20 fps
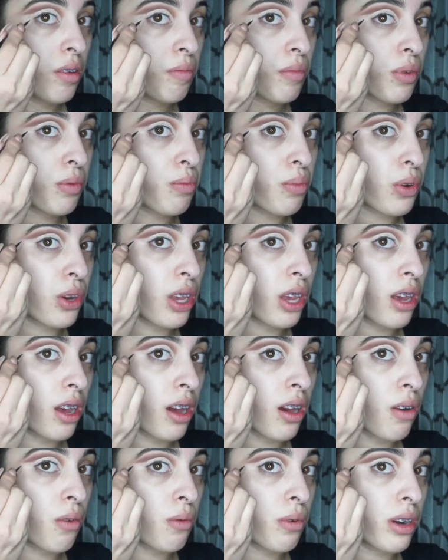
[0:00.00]
but bring it
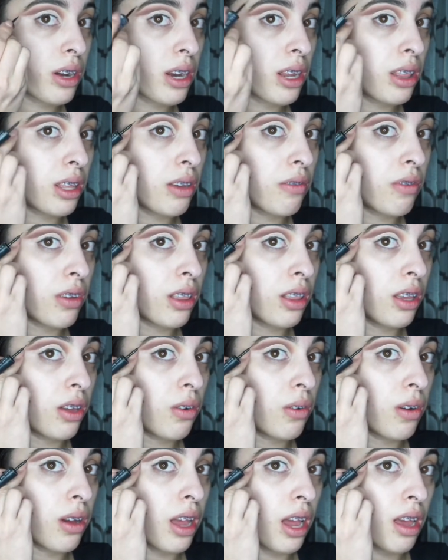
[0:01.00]
outward and leave a
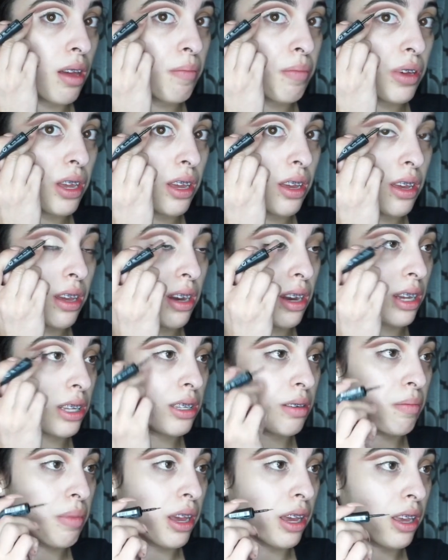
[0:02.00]
little gap and connect
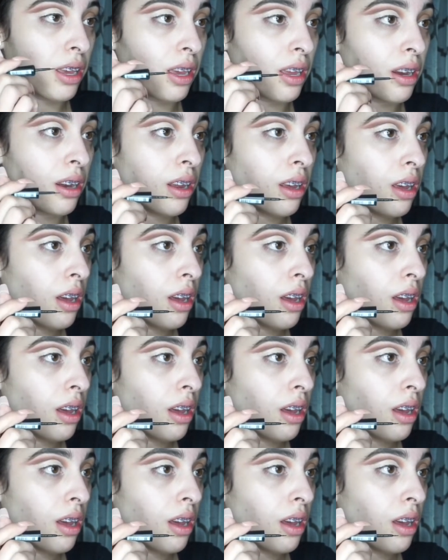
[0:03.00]
it back in.